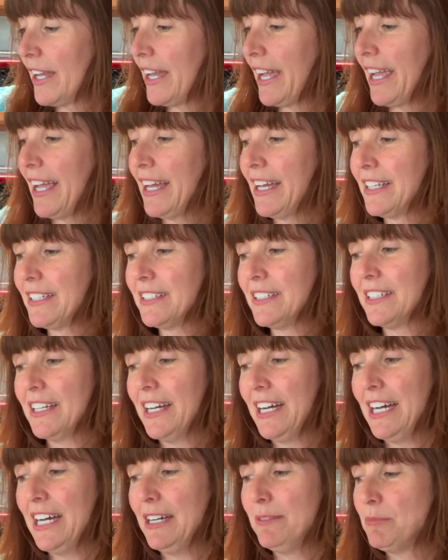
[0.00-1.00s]
And
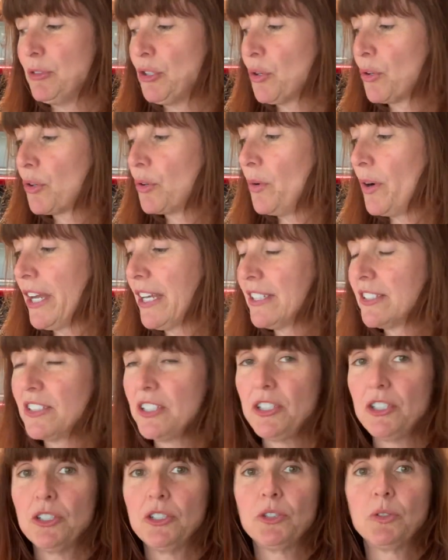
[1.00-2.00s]
you're going
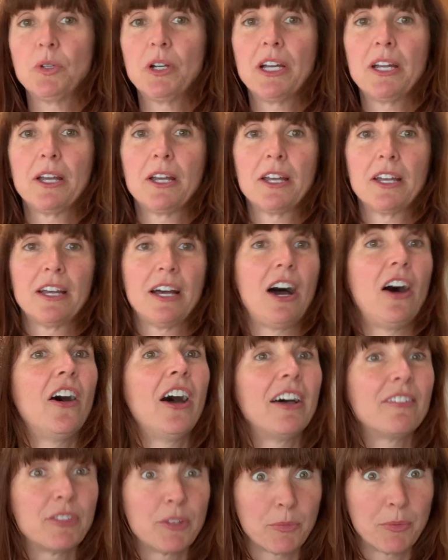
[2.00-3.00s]
to, I'll
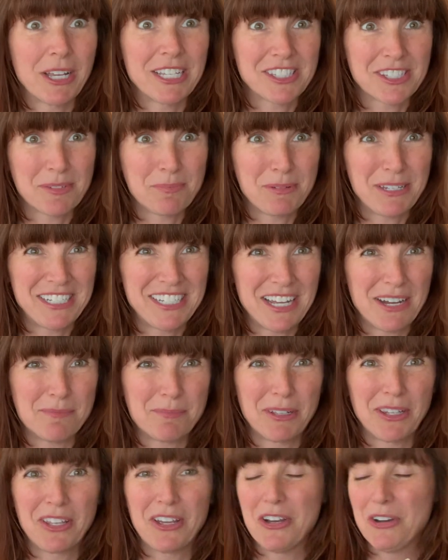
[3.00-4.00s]
have the recipe down
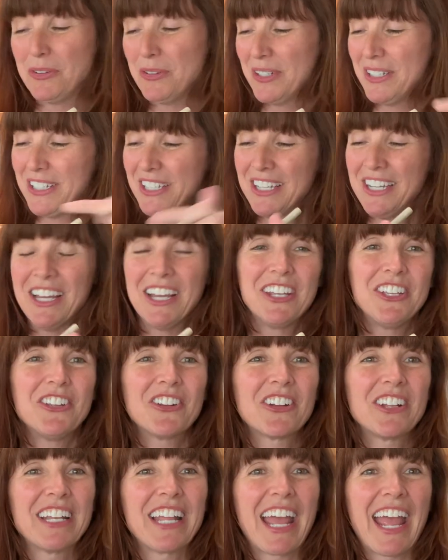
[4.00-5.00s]
below, you're
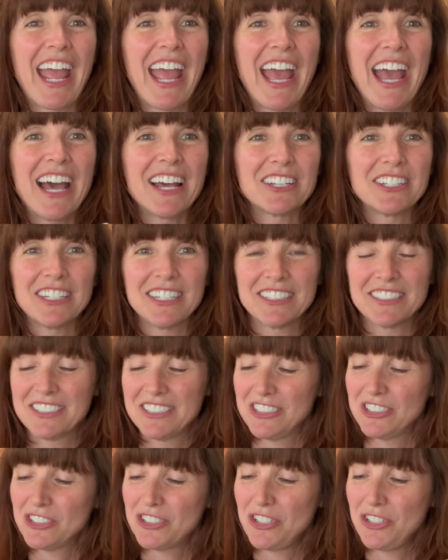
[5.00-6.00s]
going to add it
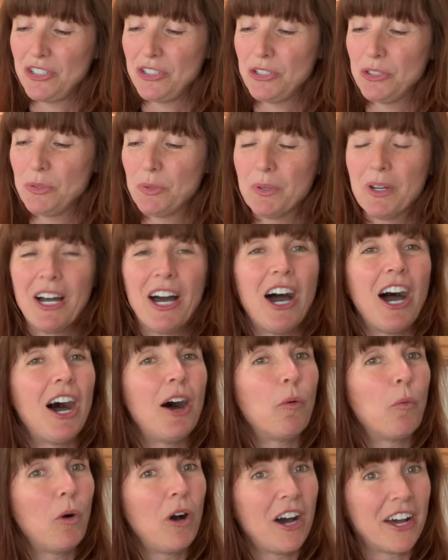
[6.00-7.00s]
to
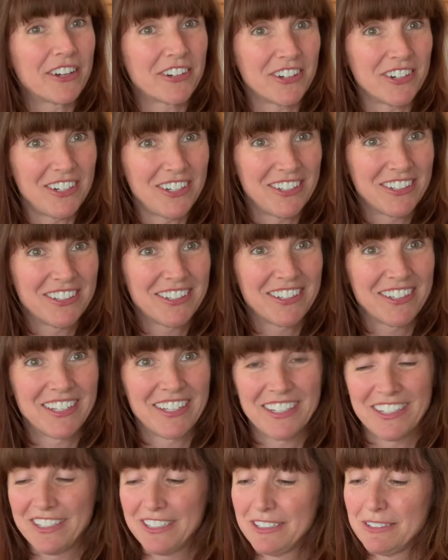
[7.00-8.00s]
hot water,
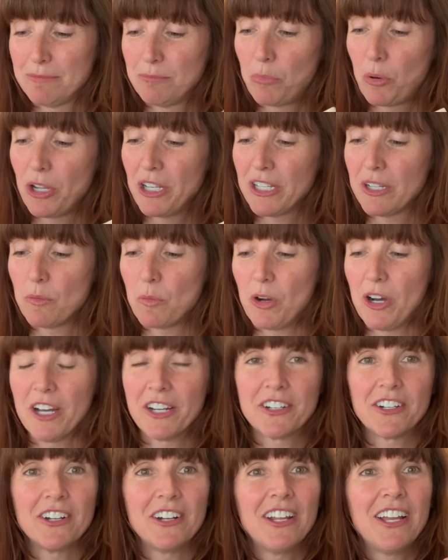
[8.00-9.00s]
boiling
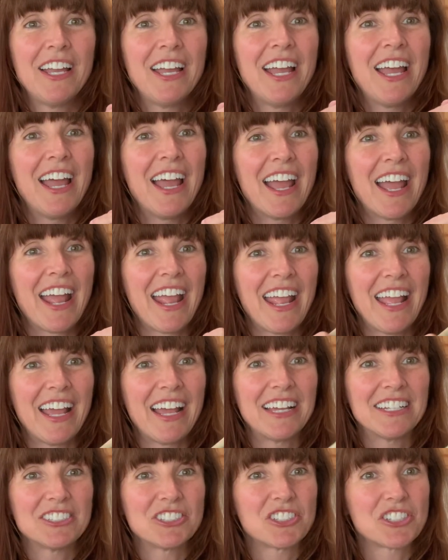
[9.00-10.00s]
water,
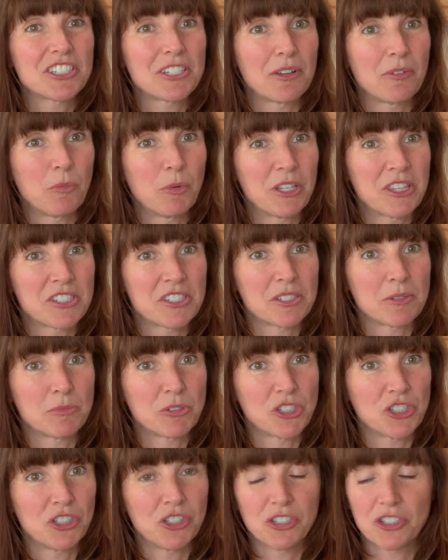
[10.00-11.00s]
and with some
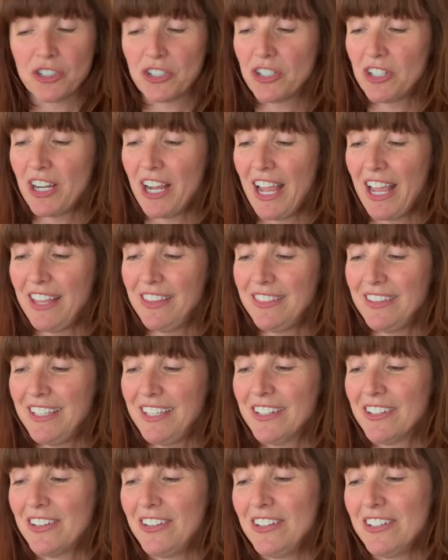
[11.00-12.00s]
sugar, and
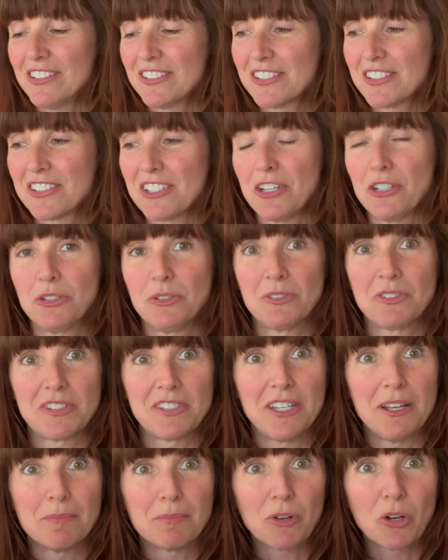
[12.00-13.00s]
then also
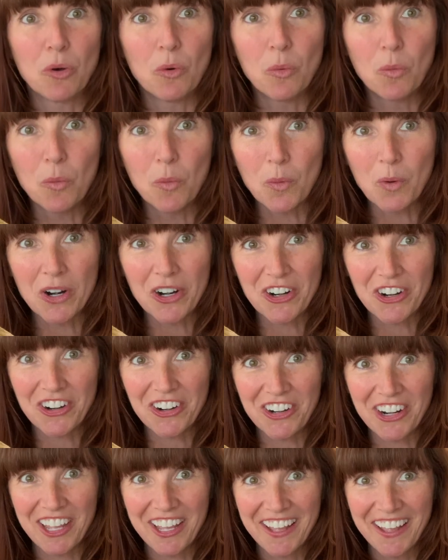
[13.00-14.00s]
some
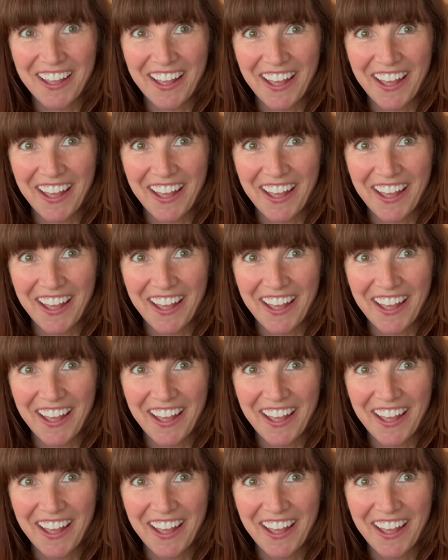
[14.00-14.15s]
corn.